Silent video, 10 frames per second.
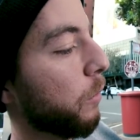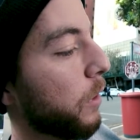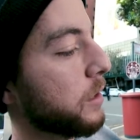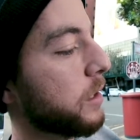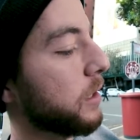
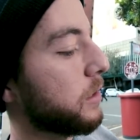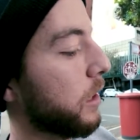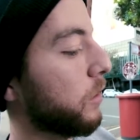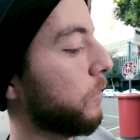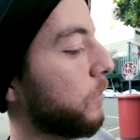Once that's
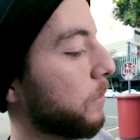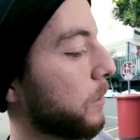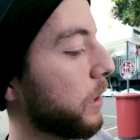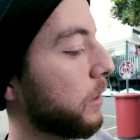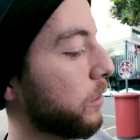done, you flip
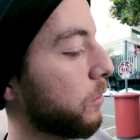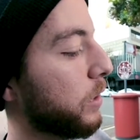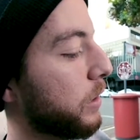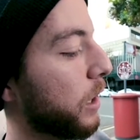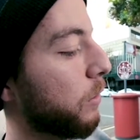it and then
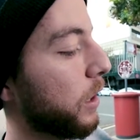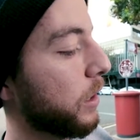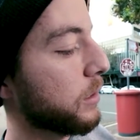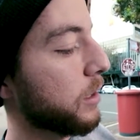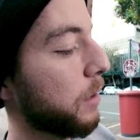you read that
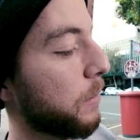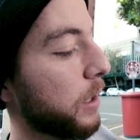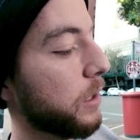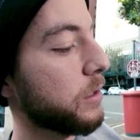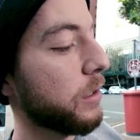right-hand side
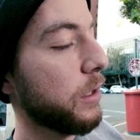page.